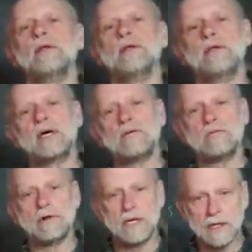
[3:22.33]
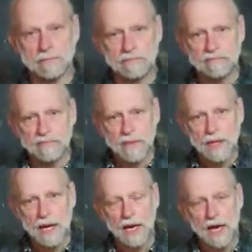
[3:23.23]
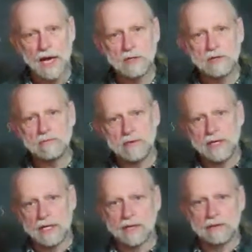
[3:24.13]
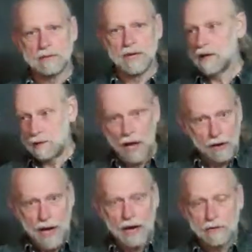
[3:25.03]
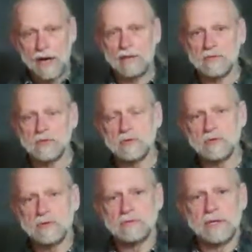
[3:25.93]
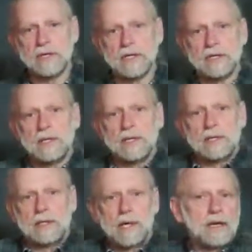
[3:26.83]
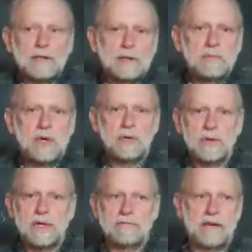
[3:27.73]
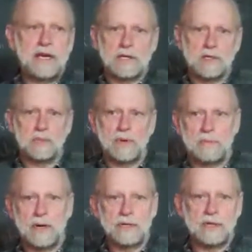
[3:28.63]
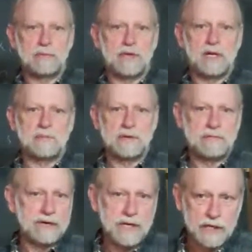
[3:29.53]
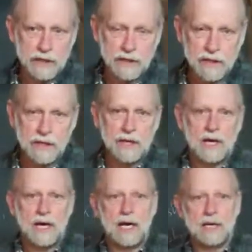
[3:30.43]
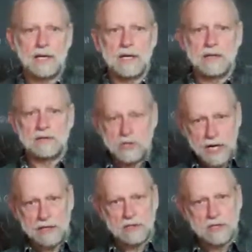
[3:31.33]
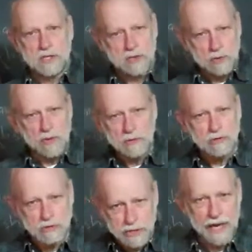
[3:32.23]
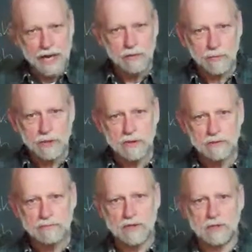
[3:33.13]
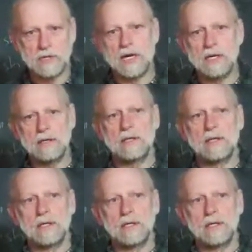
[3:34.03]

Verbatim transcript: Then read it. And as you read it, uh, aloud, have the students read it. And let them know in advance what part they were going to be reading. And uh, check to see, do you understand what you have just said?